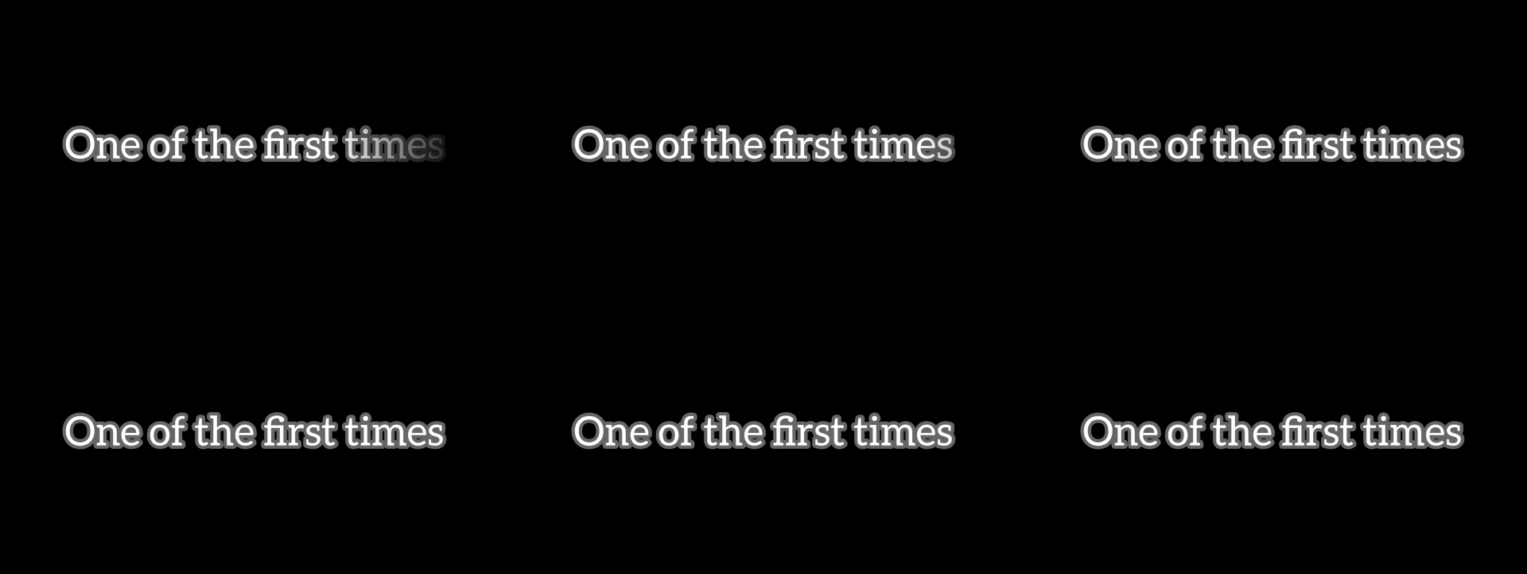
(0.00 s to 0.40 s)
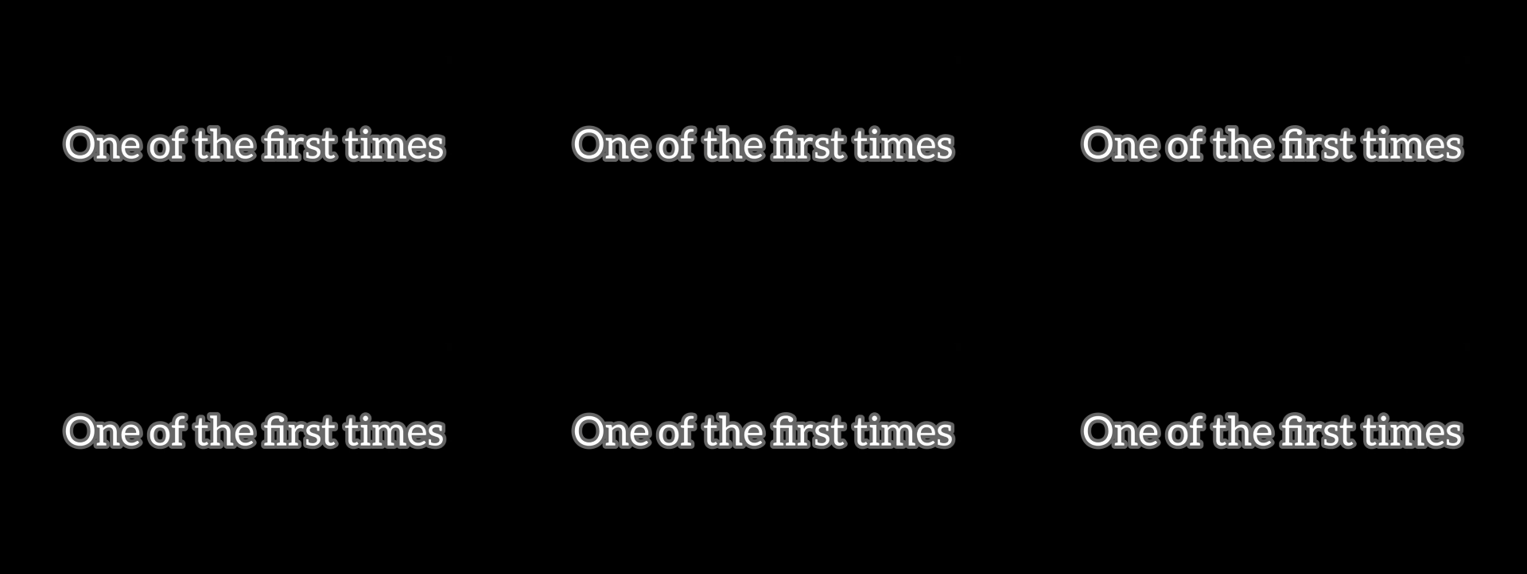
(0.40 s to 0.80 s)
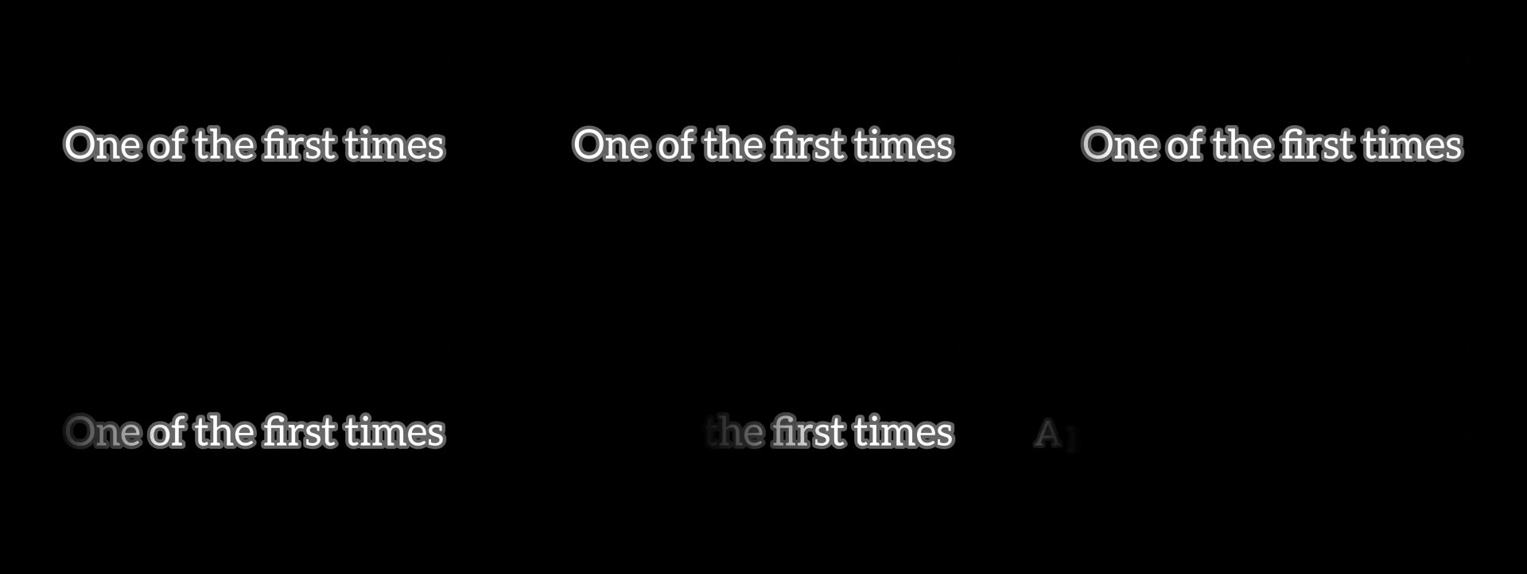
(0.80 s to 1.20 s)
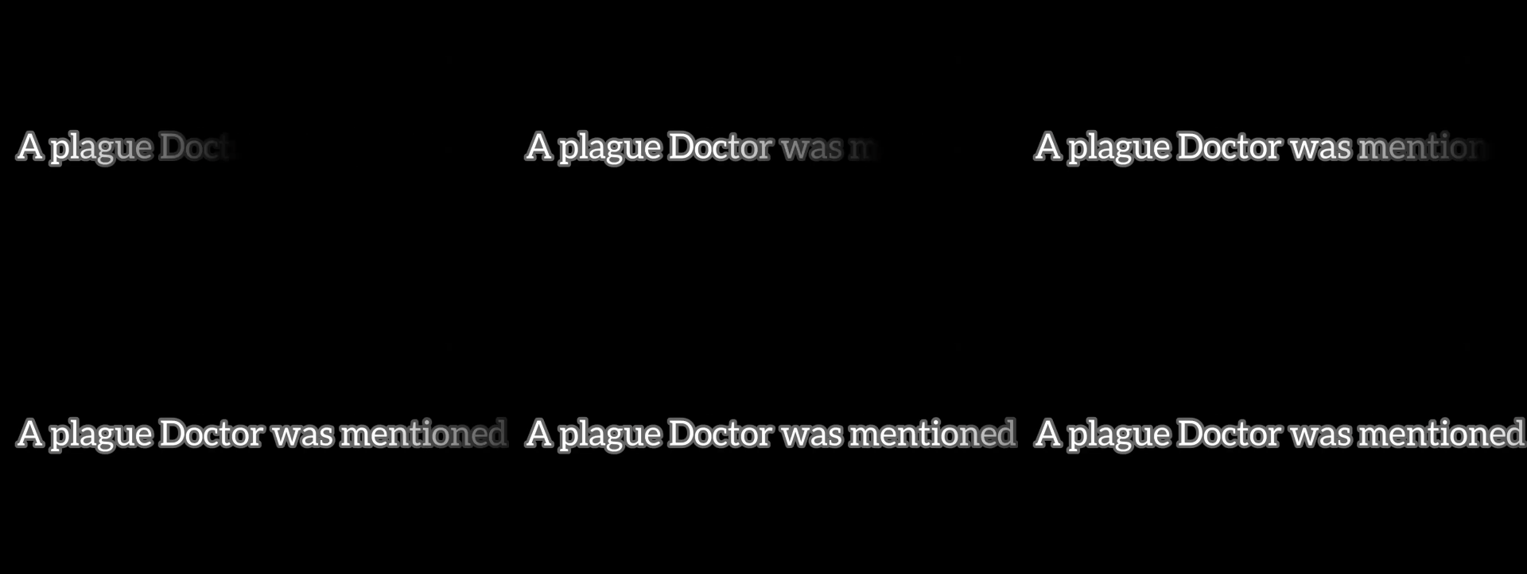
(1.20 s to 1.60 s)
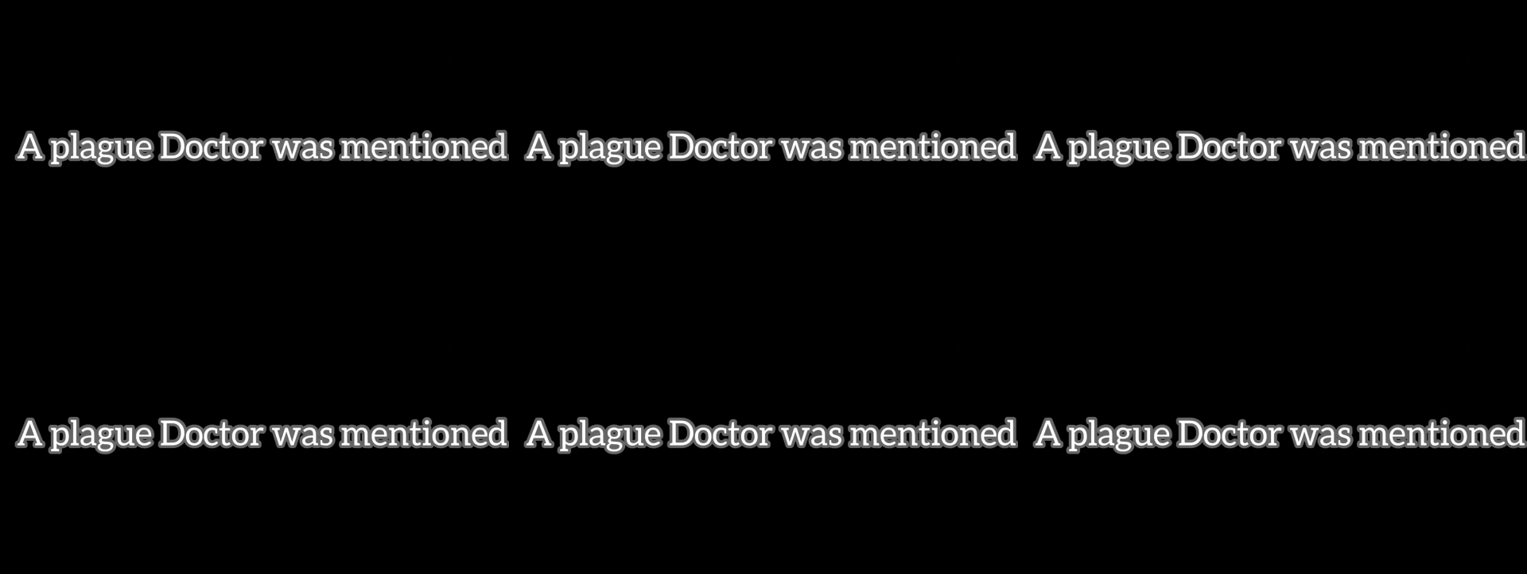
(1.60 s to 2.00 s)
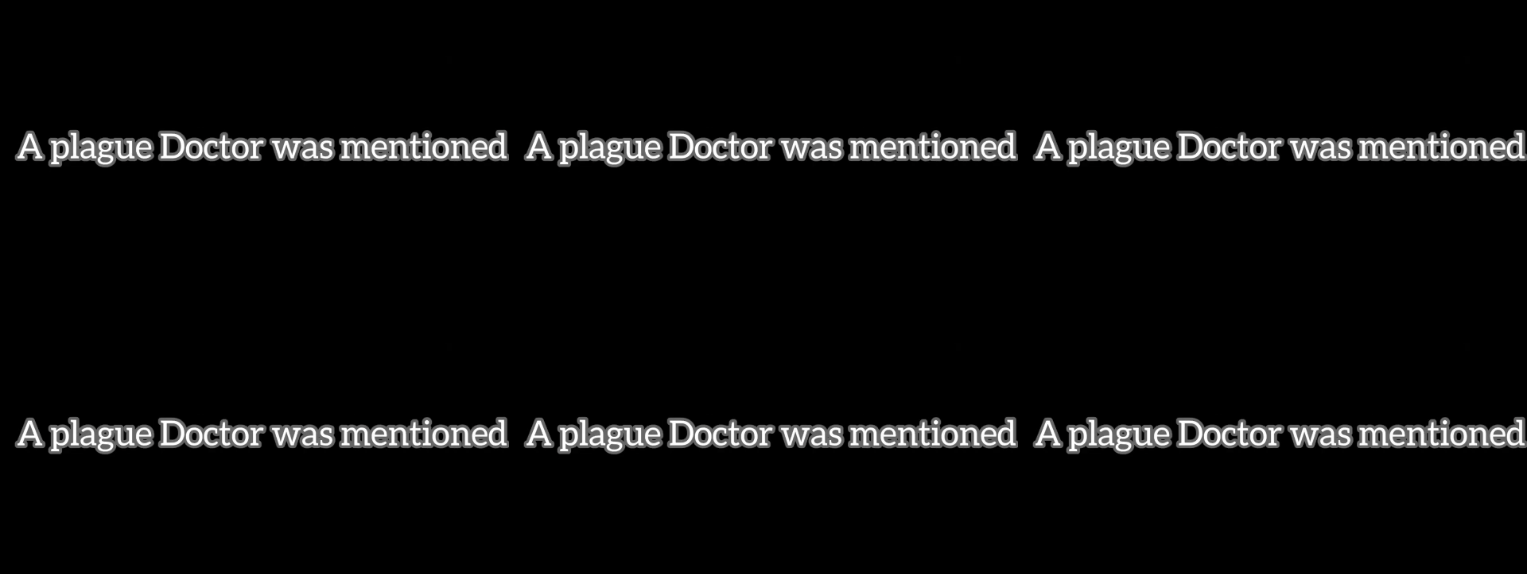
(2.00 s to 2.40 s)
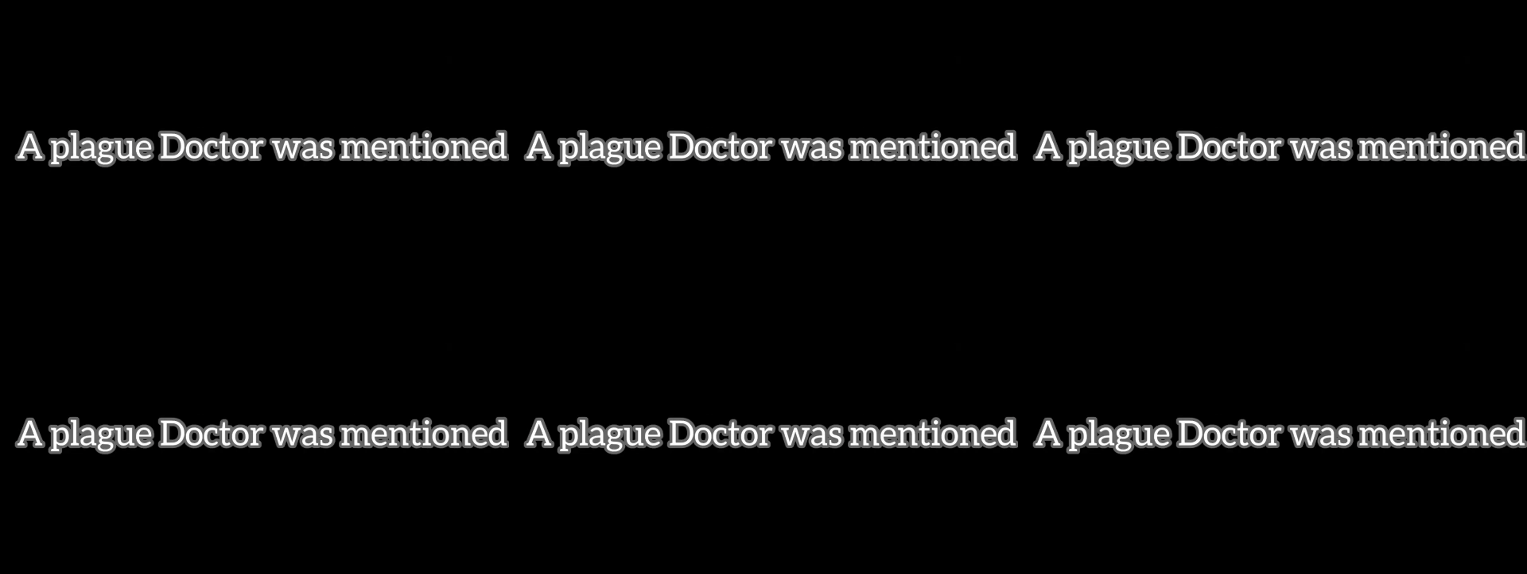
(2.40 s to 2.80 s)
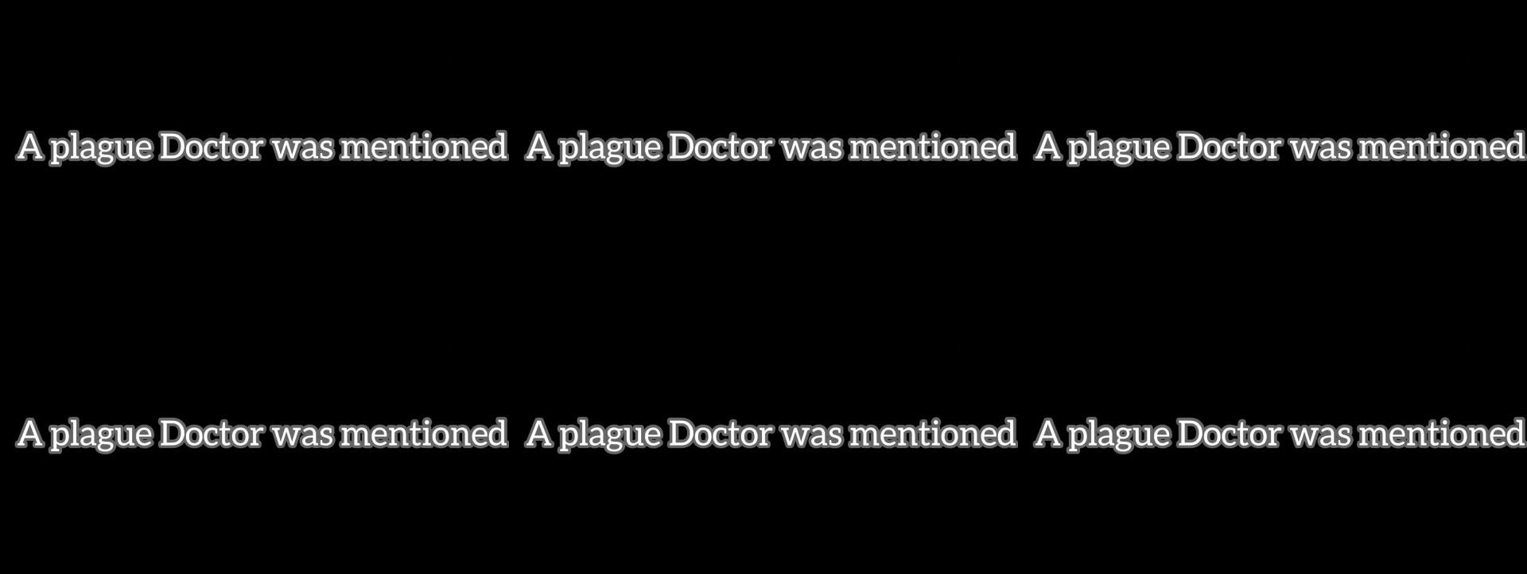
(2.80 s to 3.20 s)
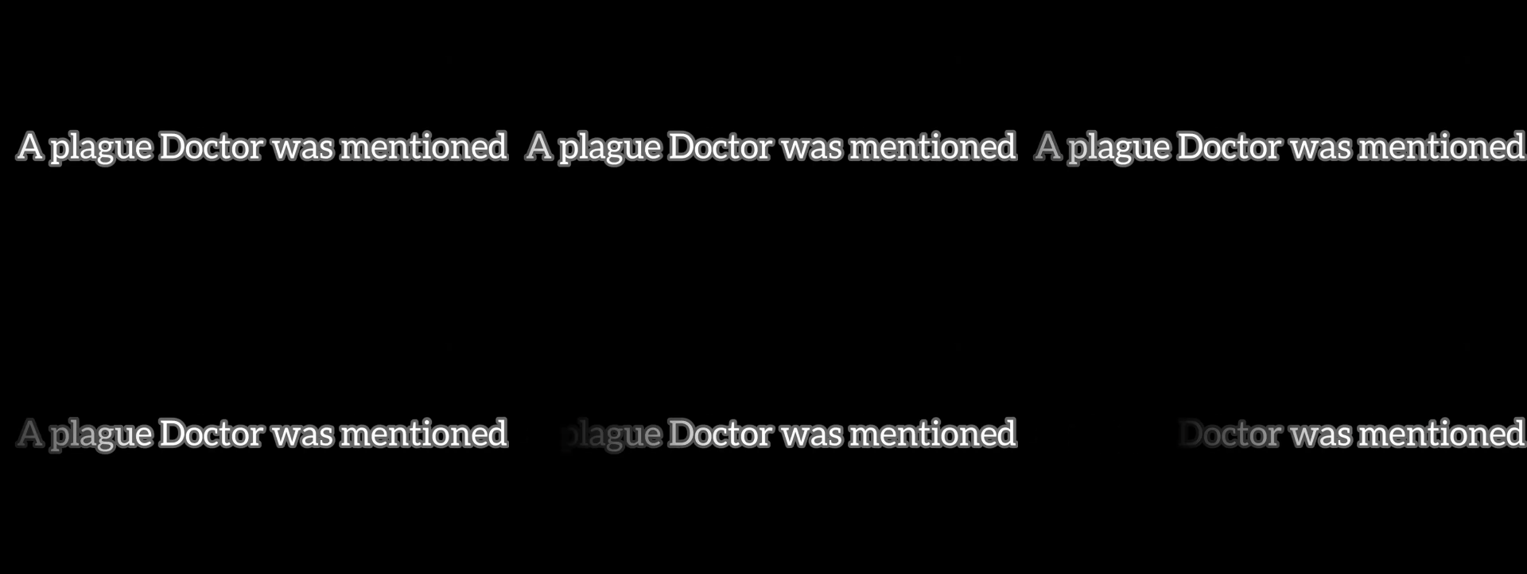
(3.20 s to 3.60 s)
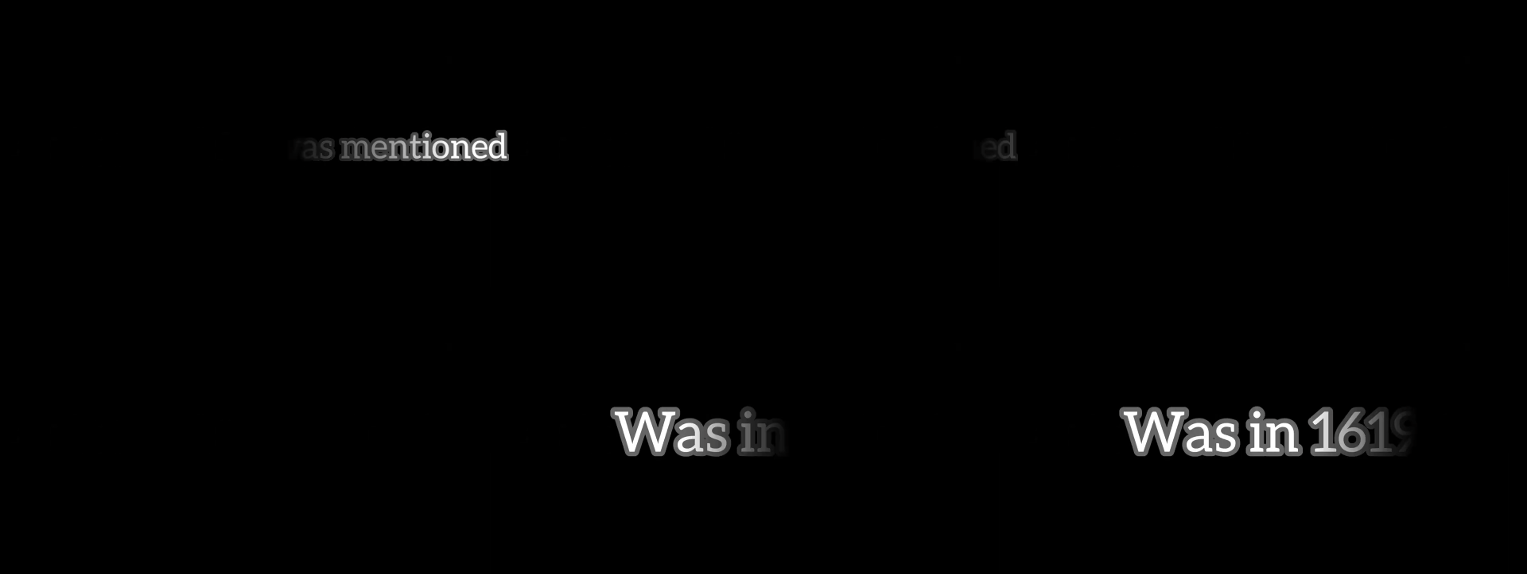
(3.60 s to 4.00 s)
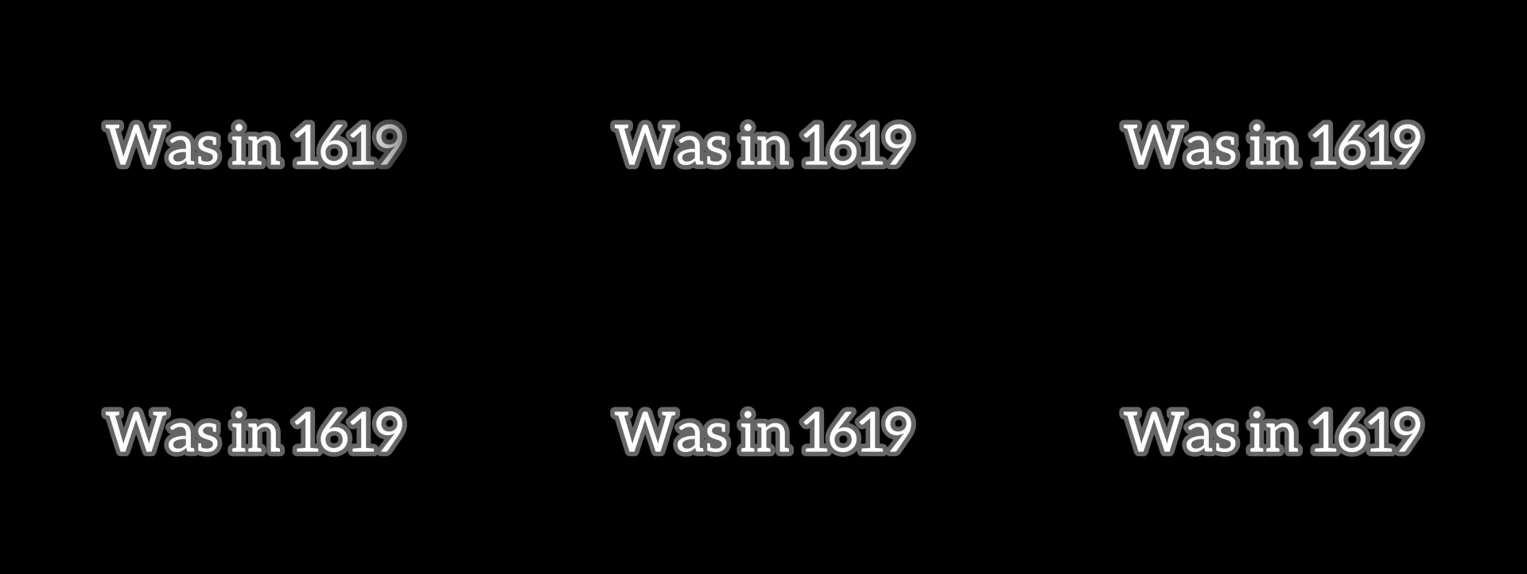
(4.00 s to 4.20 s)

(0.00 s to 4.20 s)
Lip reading: [unreadable: no face in view]